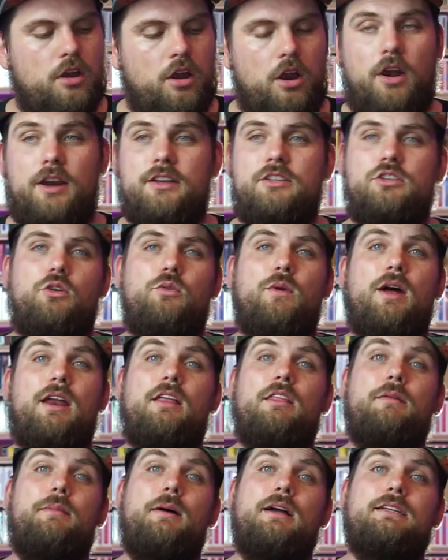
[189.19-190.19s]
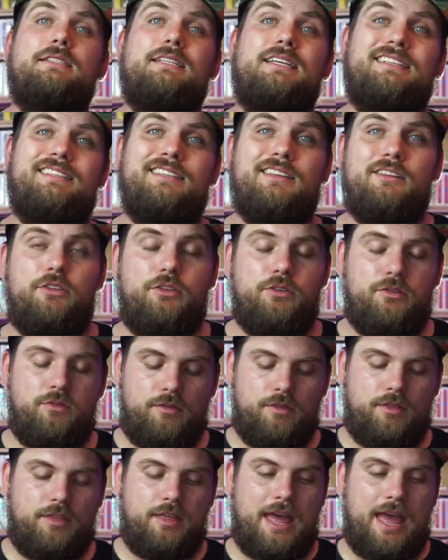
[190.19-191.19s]
All right, so right out of the box, I can tell
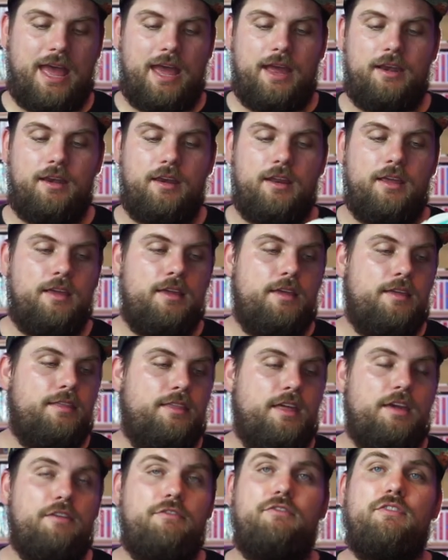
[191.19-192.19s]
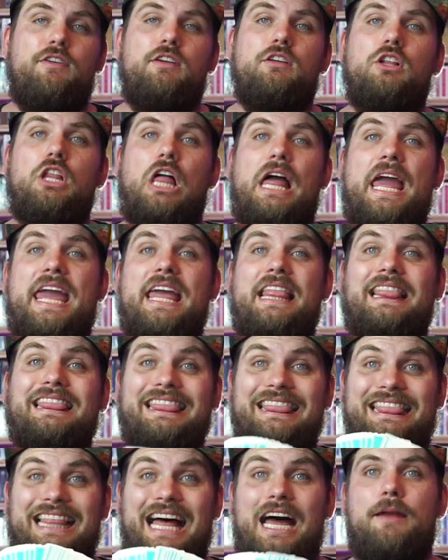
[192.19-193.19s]
you that they feel a
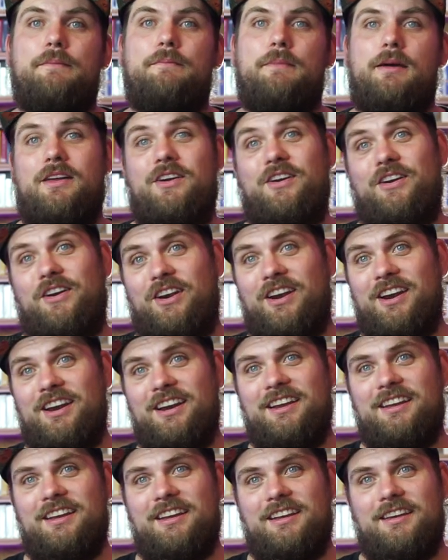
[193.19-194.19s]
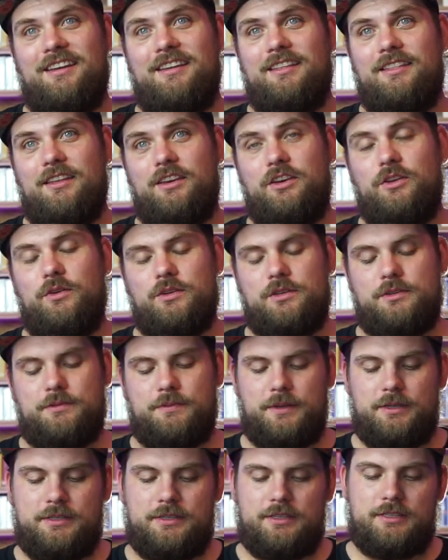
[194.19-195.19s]
lot better than
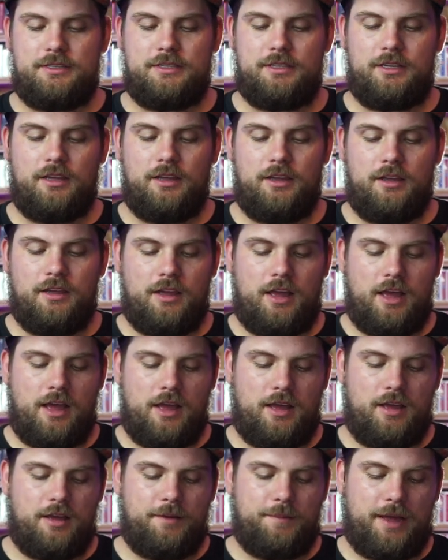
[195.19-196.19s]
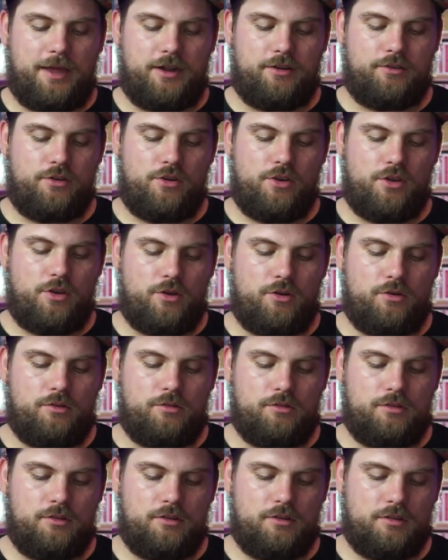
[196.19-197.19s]
USPCC. I don't
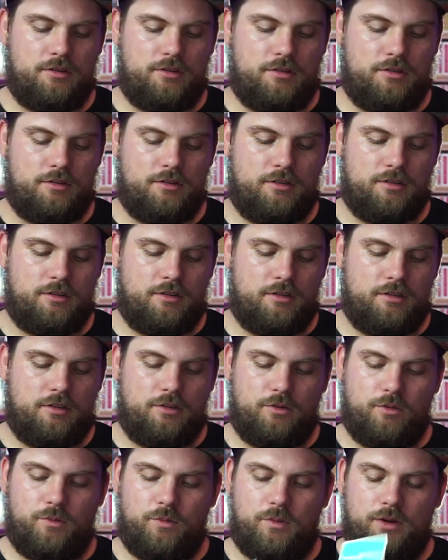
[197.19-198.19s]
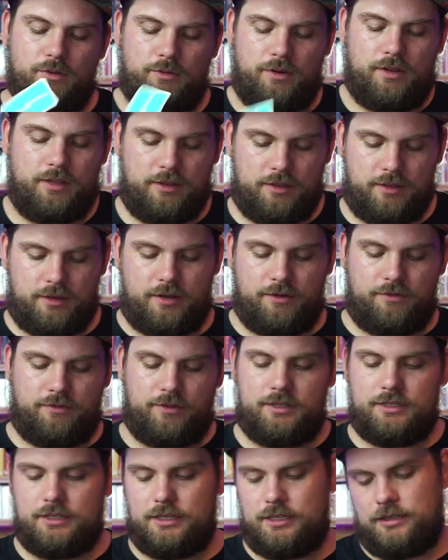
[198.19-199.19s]
know what really the
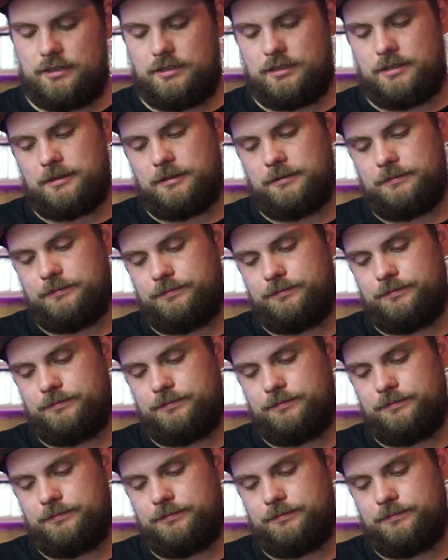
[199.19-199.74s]
difference is.